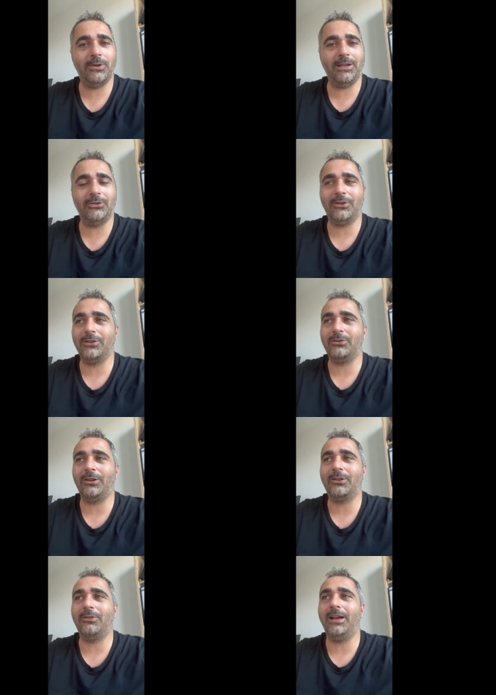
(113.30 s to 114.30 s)
stranger and
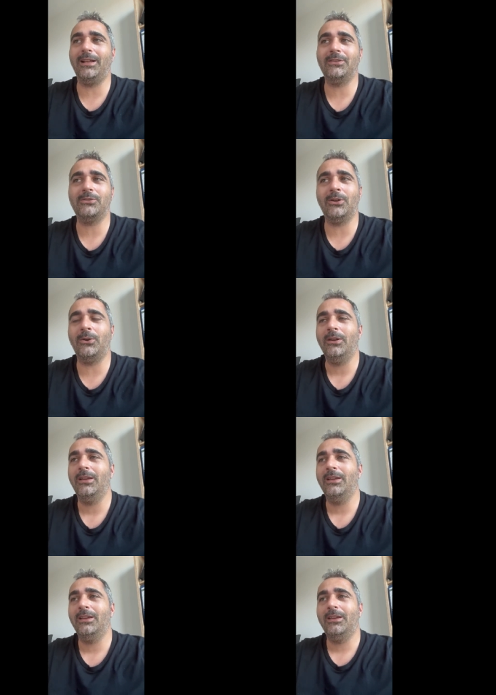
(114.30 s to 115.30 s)
start crying. So
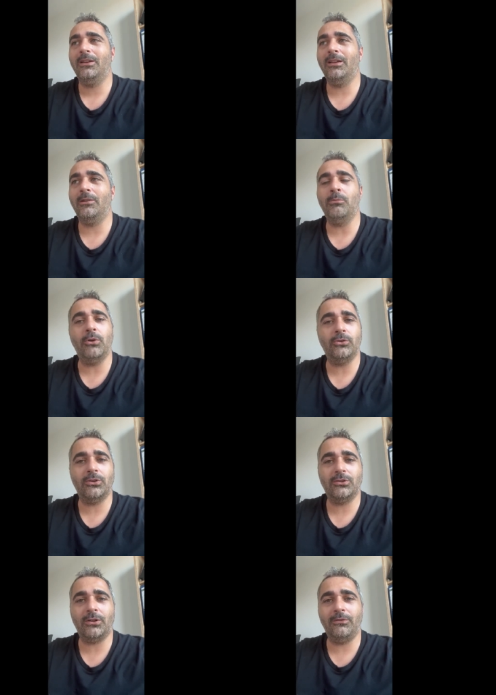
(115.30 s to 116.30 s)
uh,
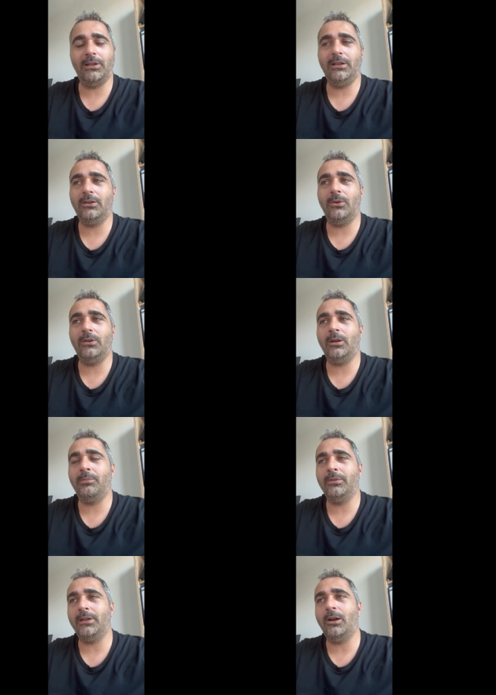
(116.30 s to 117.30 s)
emotions are really going
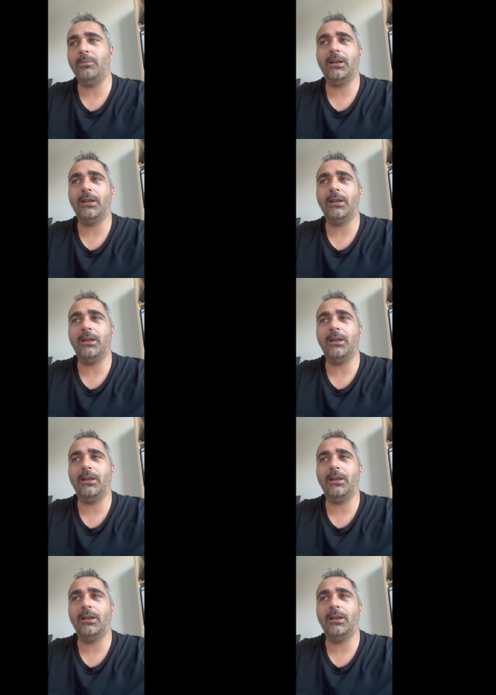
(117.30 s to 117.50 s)
up and down.